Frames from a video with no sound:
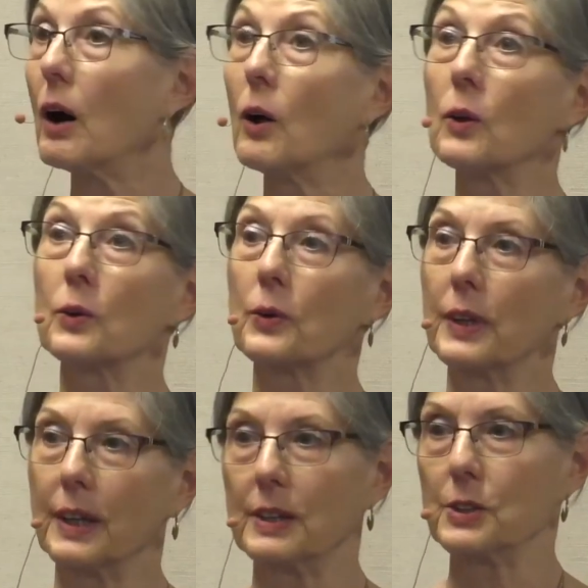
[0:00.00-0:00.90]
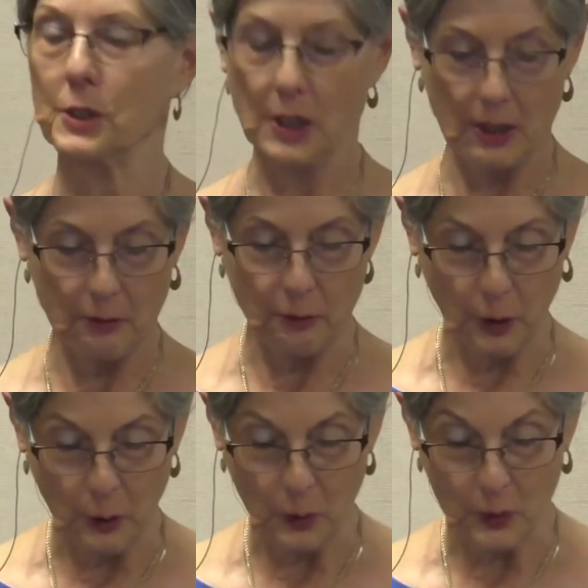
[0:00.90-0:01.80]
all creation
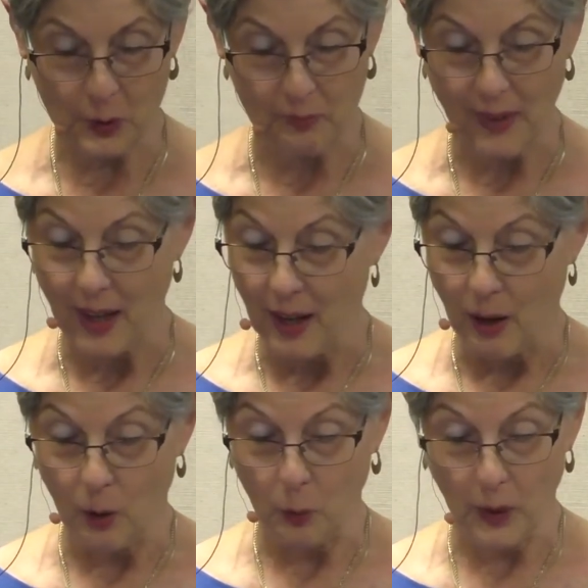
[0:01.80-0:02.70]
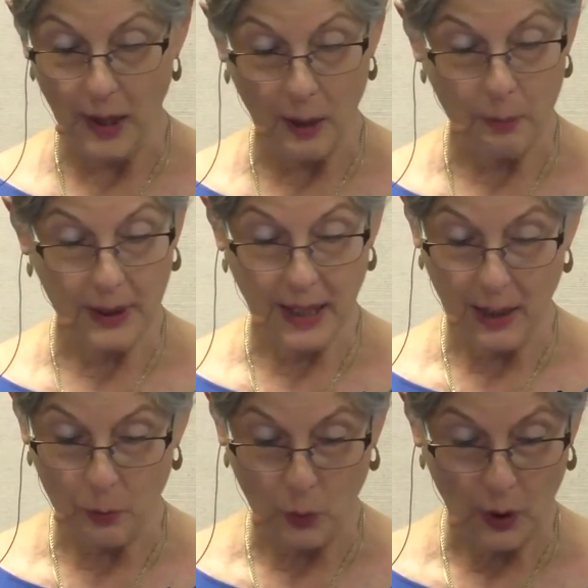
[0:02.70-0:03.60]
unfolds. A web, a
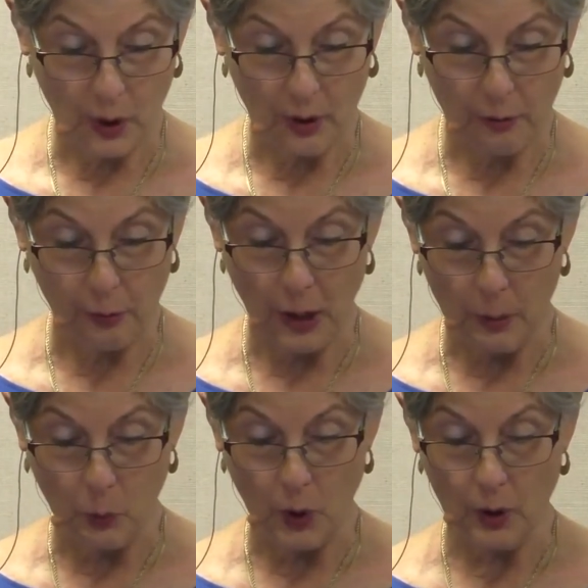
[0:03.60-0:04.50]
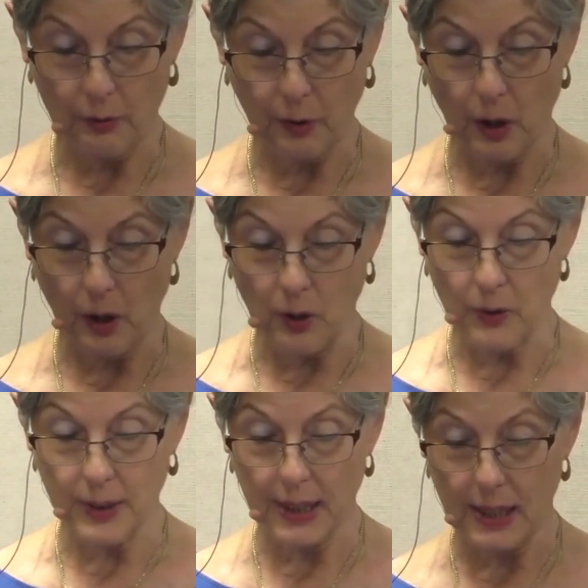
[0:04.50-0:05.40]
network, a framework for
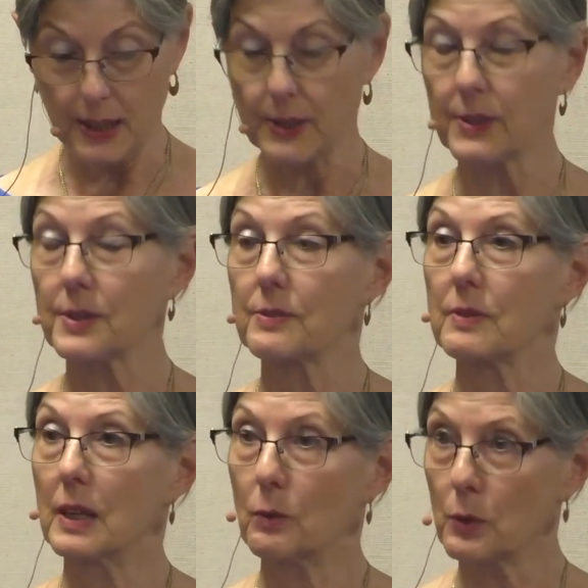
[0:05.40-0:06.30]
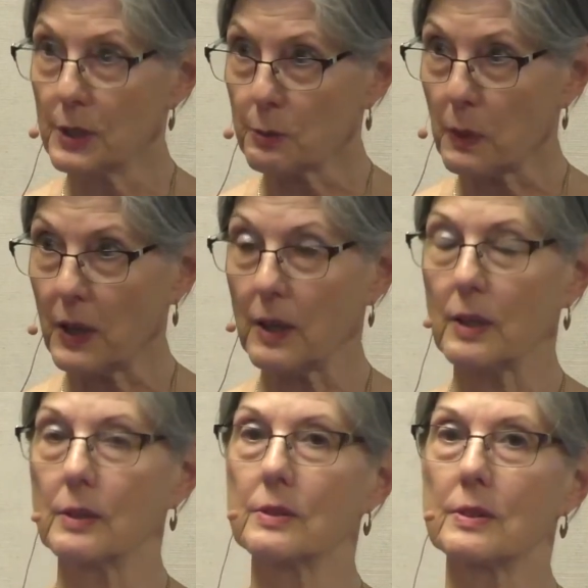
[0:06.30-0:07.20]
all that is. It
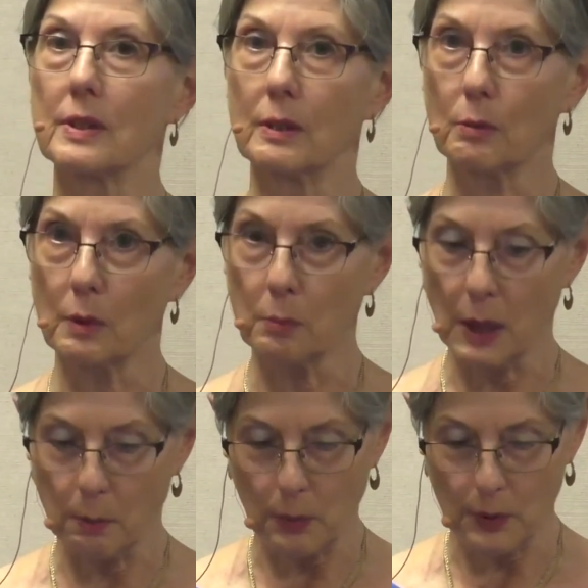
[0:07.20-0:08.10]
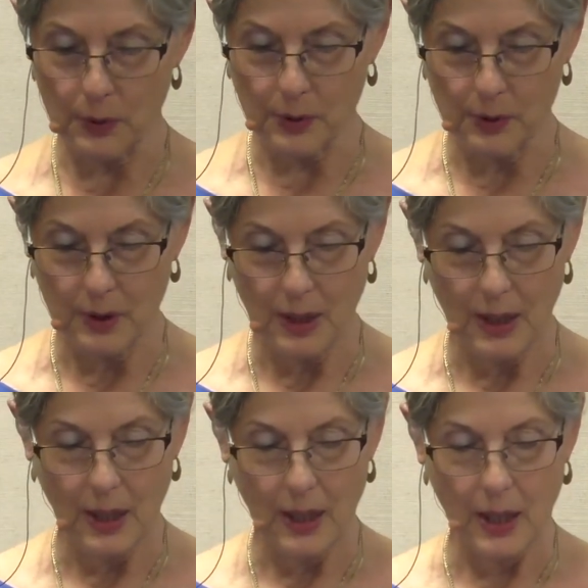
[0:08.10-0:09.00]
responds, it remembers,
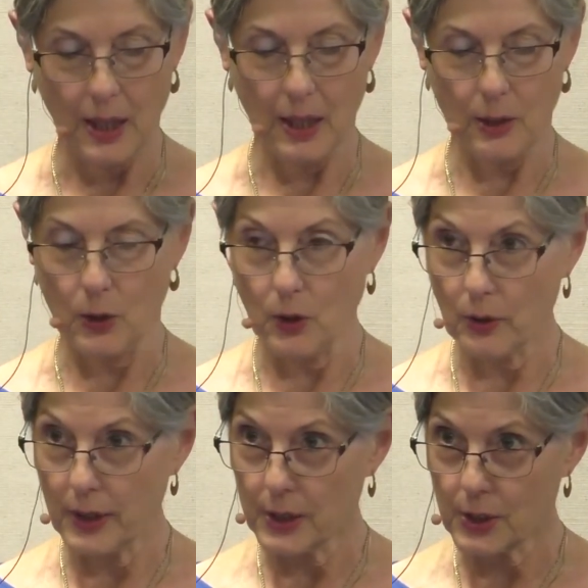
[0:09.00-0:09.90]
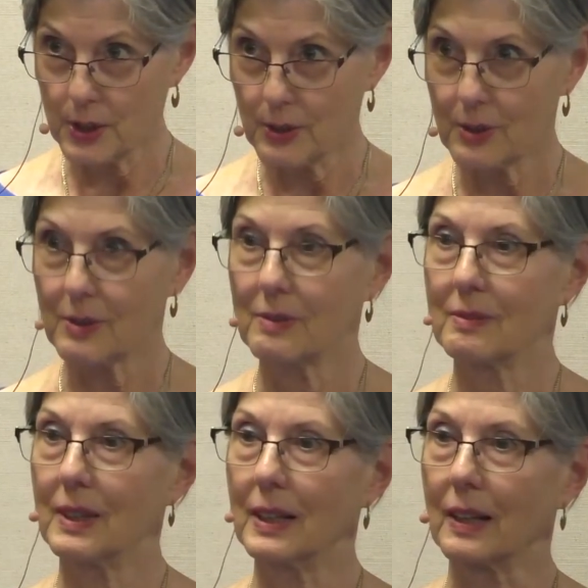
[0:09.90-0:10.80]
it nourishes,
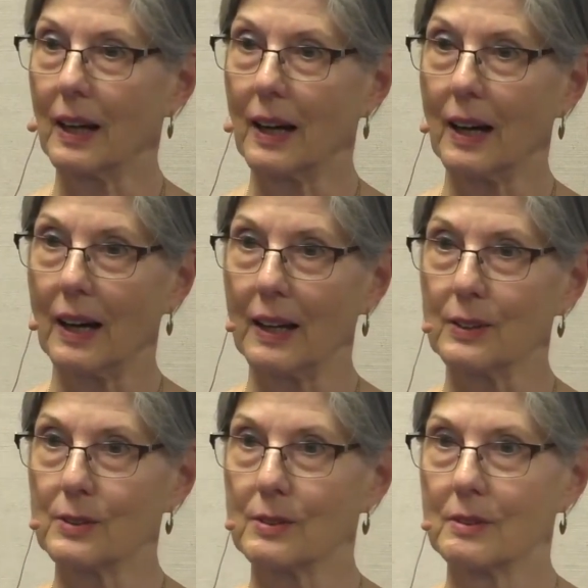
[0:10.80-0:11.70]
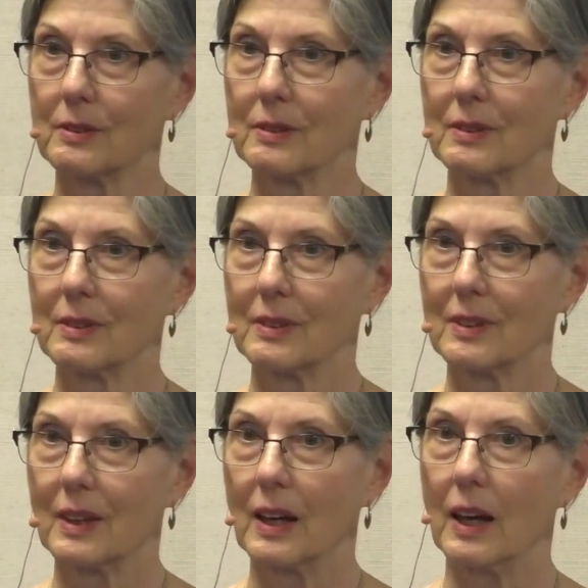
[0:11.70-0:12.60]
it guides,
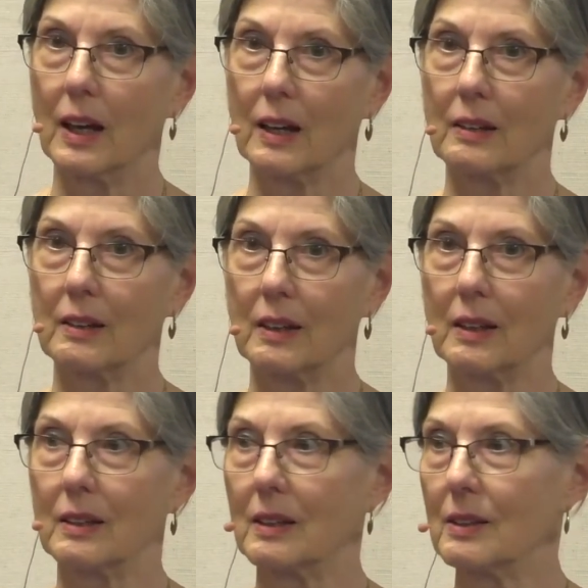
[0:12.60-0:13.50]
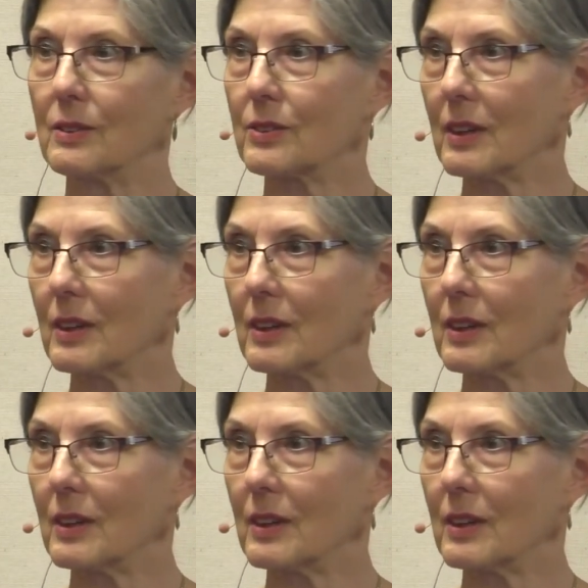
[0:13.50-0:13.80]
and it is